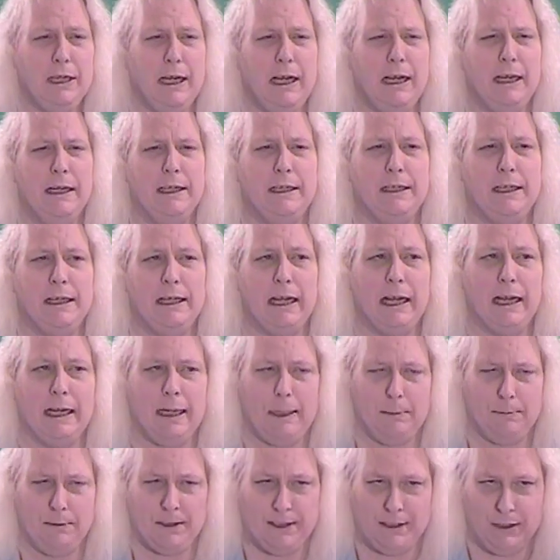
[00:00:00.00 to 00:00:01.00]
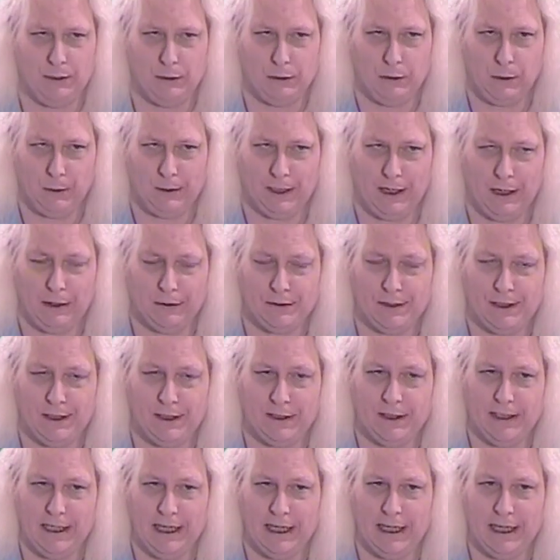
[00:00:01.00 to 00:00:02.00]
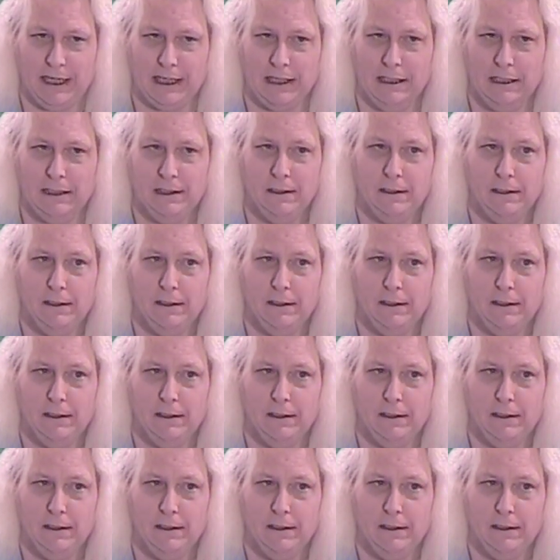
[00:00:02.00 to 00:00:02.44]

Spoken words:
and that I am still going out there kicking